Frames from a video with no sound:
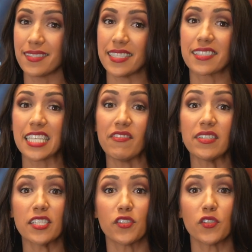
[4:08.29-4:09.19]
is
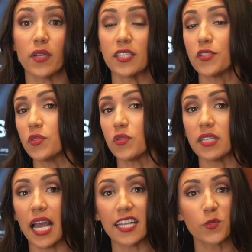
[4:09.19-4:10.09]
given to students who do
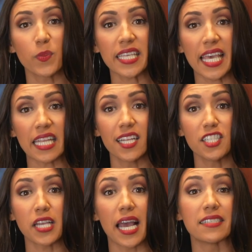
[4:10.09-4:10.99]
not speak
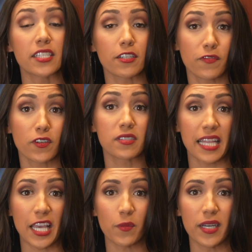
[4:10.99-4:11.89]
English as their first
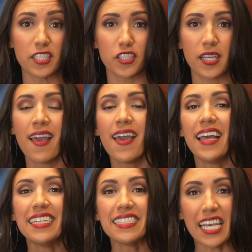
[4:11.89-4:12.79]
language.
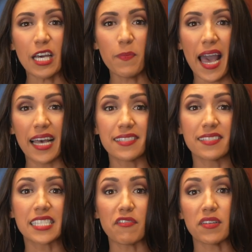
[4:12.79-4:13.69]
TELPAS
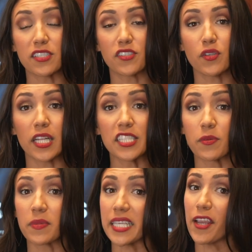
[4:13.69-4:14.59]
is given to students
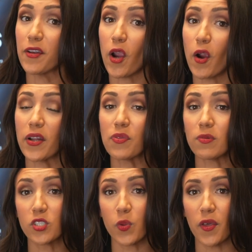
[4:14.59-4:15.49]
from kindergarten
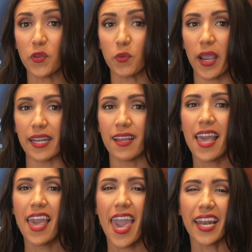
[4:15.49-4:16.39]
through 12th grade,
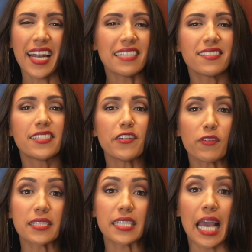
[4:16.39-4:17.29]
and it has
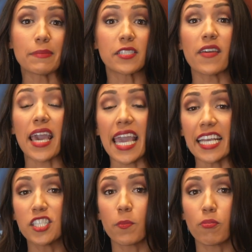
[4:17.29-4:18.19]
different types of
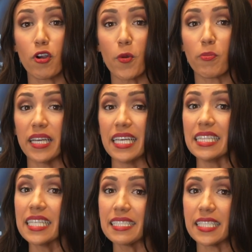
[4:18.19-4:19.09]
age-appropriate
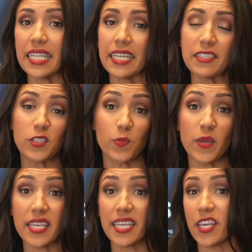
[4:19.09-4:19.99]
listening,
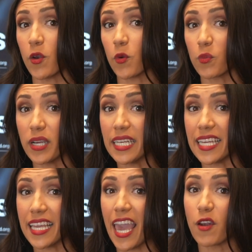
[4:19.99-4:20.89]
speaking,
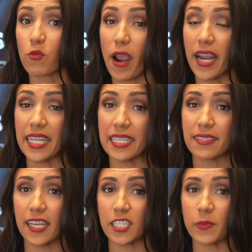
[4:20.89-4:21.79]
reading, and writing
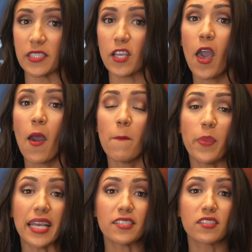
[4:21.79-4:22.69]
assessments
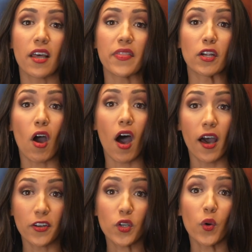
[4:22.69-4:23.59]
based on their
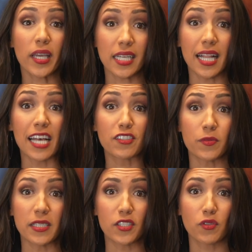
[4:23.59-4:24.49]
ongoing
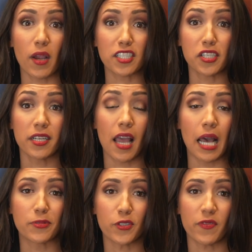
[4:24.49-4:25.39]
classroom instruction and
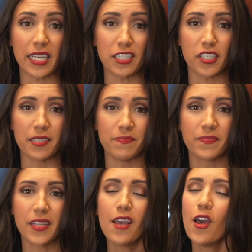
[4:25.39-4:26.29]
observation.
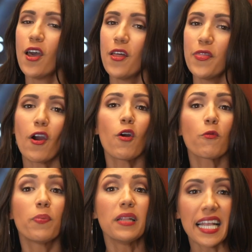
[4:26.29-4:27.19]
There
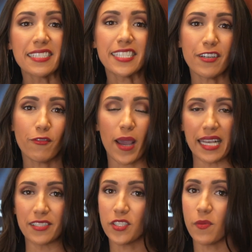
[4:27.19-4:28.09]
are plenty of
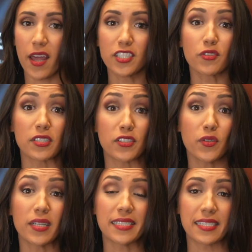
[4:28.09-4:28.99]
ways to monitor a
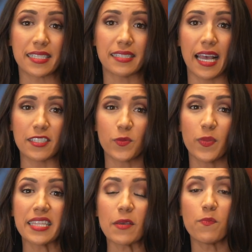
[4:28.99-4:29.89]
student's success,
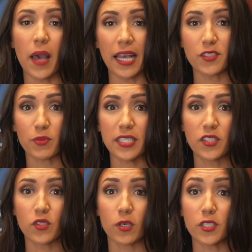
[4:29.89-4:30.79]
but the best
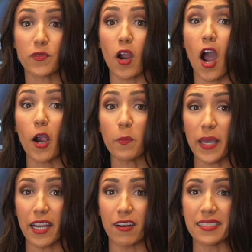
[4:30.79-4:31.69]
resource for our
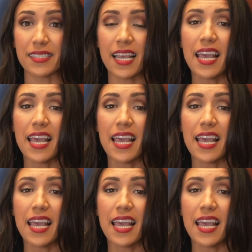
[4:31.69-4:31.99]
parents